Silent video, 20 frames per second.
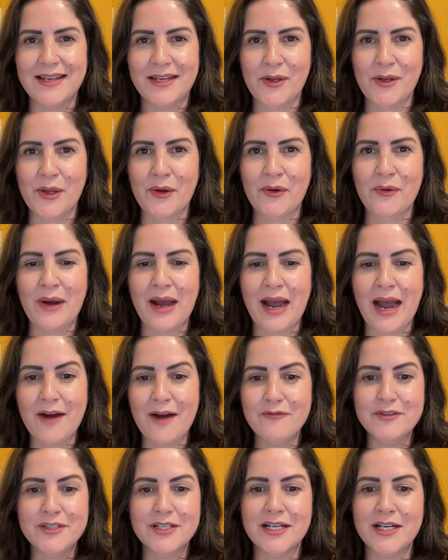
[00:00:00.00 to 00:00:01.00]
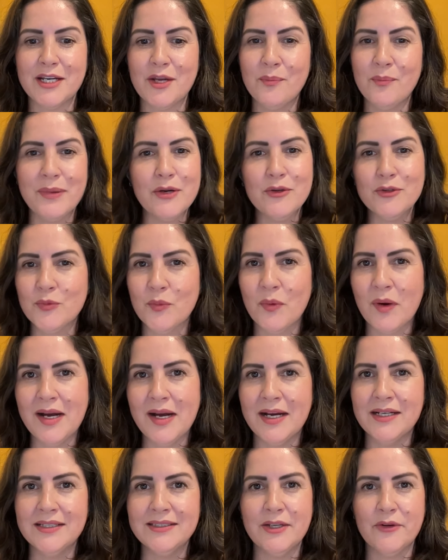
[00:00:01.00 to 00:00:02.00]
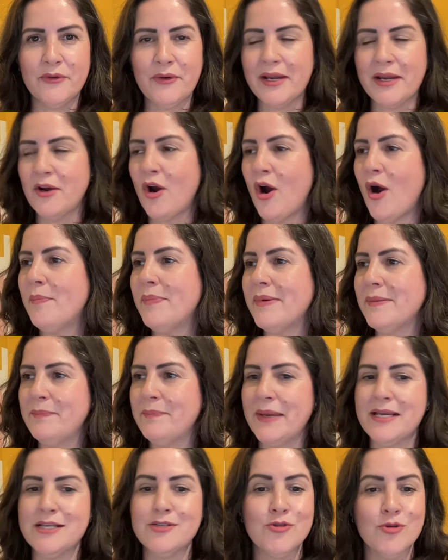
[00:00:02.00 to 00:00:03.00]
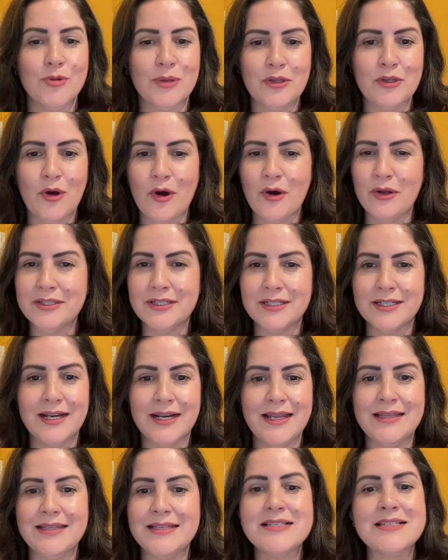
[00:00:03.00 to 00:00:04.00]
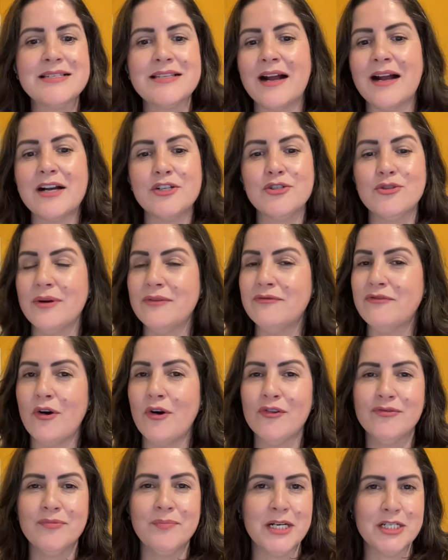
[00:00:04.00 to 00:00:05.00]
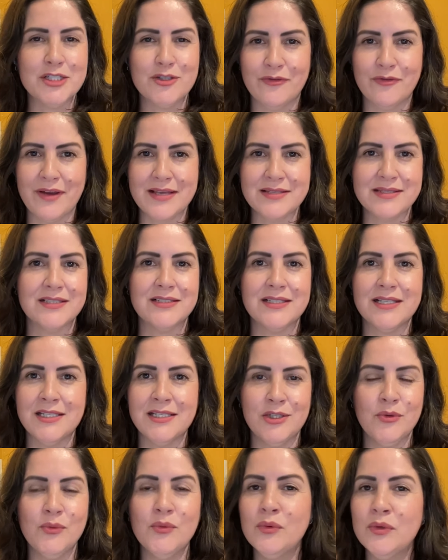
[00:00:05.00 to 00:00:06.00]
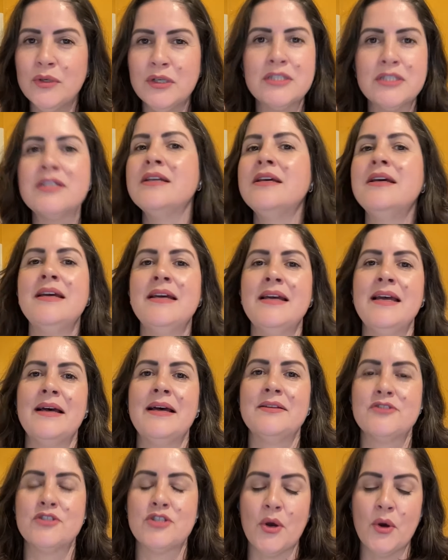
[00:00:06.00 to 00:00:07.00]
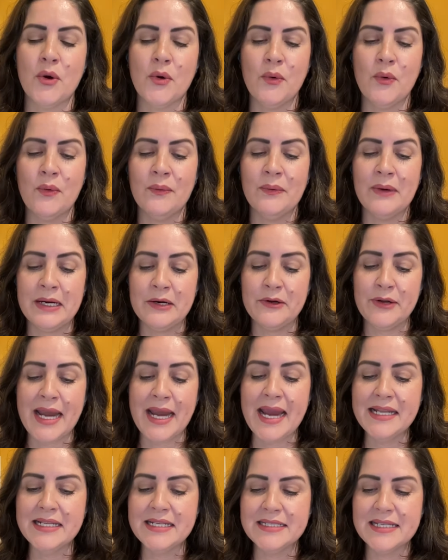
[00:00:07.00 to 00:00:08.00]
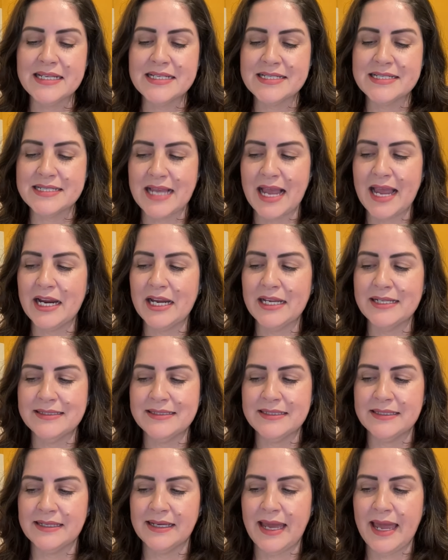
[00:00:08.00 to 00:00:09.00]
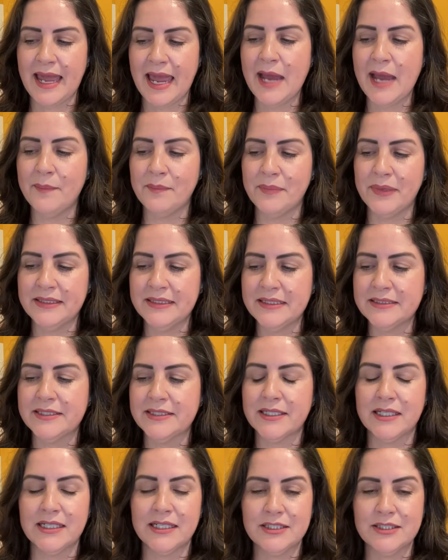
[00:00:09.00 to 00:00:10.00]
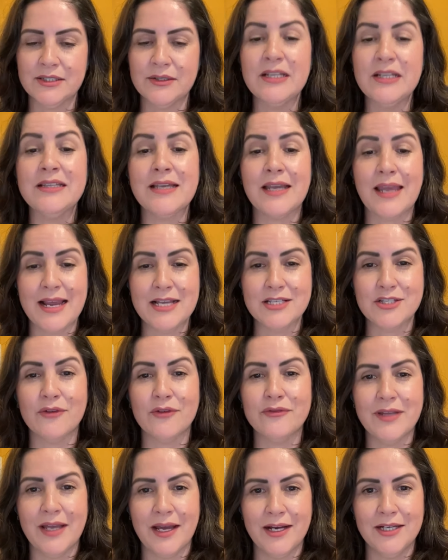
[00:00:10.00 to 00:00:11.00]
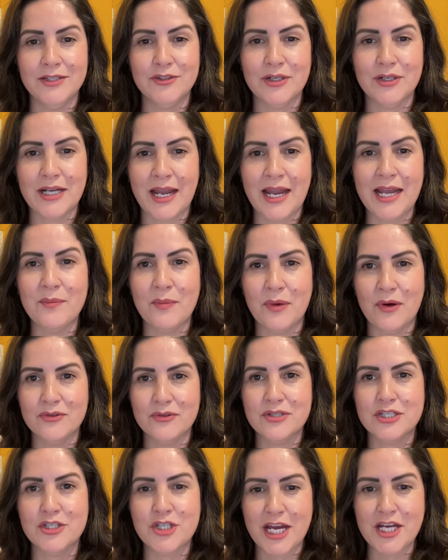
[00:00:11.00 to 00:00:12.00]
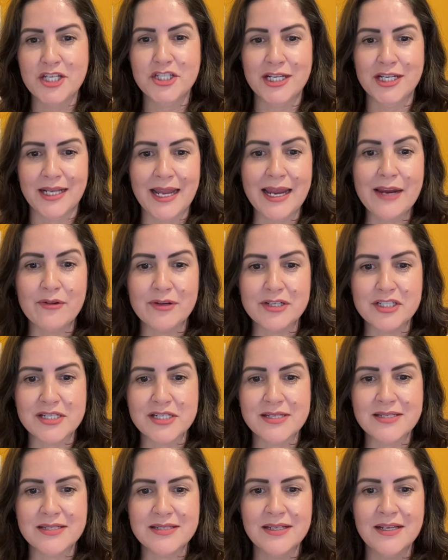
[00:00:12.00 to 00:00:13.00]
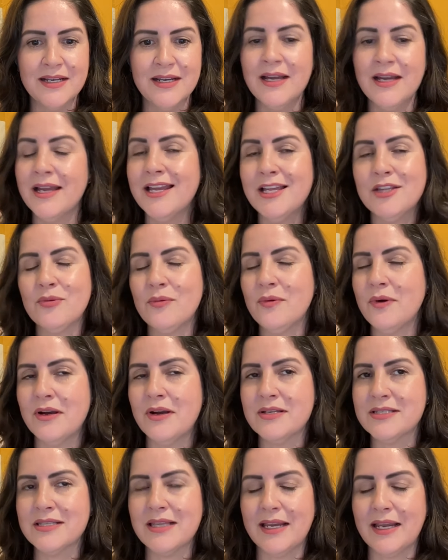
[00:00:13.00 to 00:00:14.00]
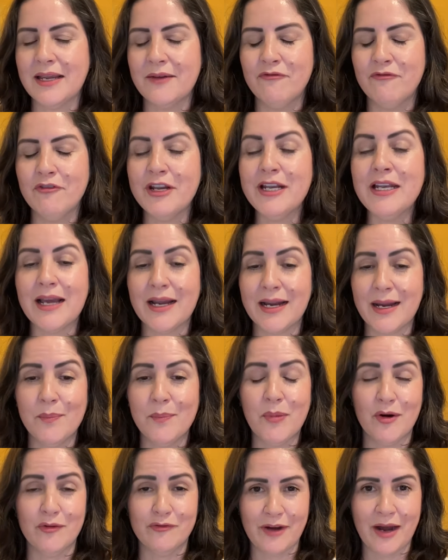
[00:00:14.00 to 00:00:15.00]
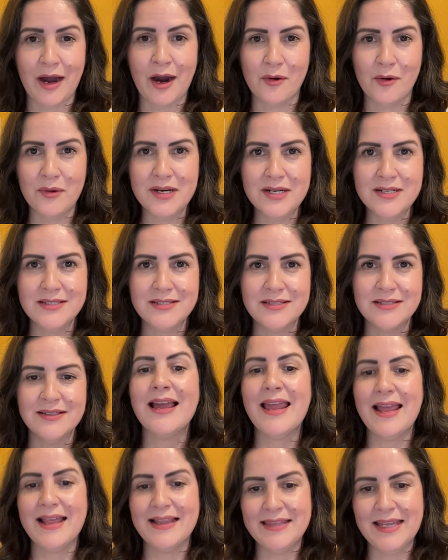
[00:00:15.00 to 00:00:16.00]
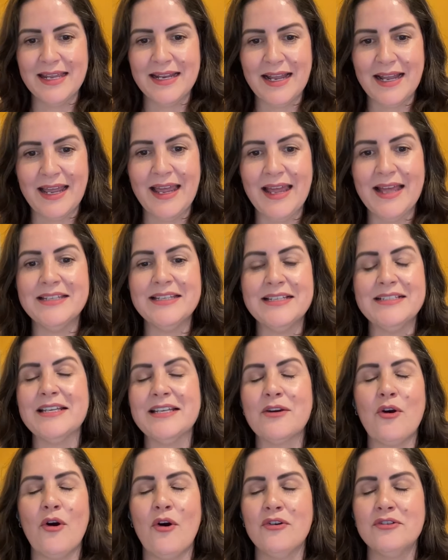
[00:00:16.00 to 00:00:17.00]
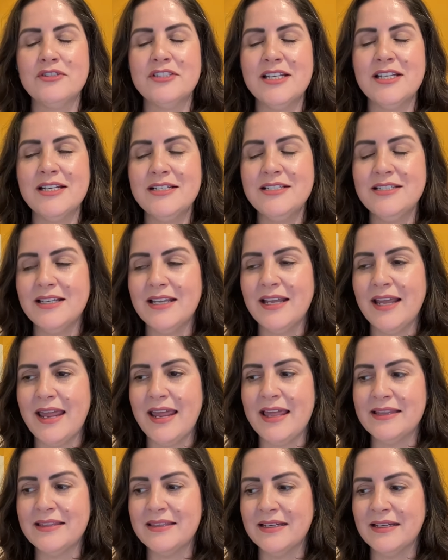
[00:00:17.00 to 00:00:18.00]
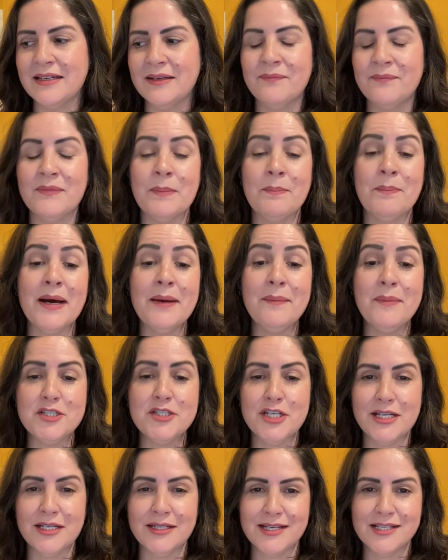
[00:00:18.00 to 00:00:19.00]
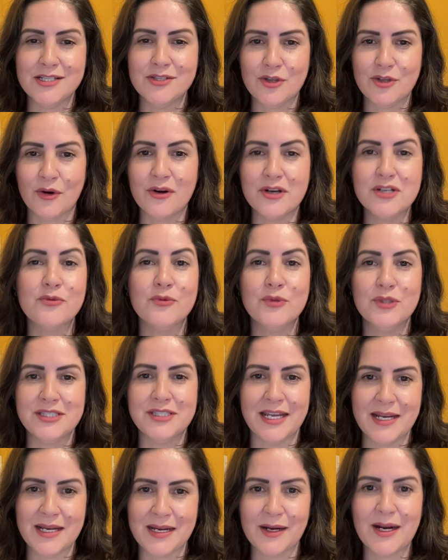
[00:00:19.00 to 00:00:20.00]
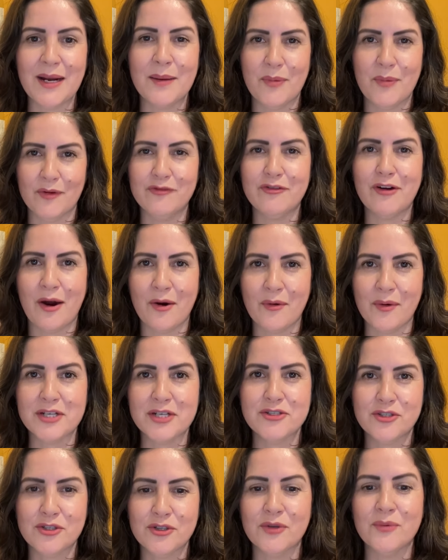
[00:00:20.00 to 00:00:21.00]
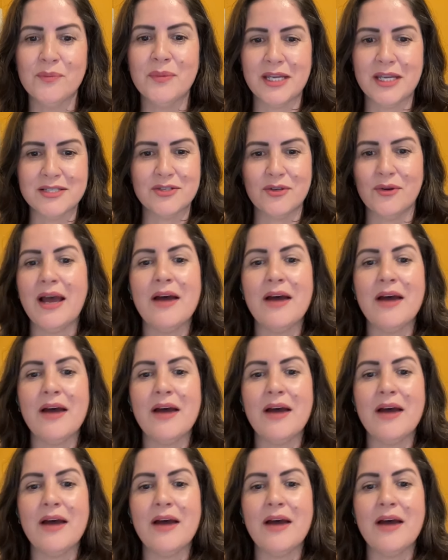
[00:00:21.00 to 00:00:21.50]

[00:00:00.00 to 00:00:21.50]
you know. After you build one, you can copy and paste to another and start to evolve much faster than you would. So creating the second app and the third, in the case of the 100 animals, changing languages, it was like a couple of hours, and then adding the content and publishing the stores would take a couple of hours too, because you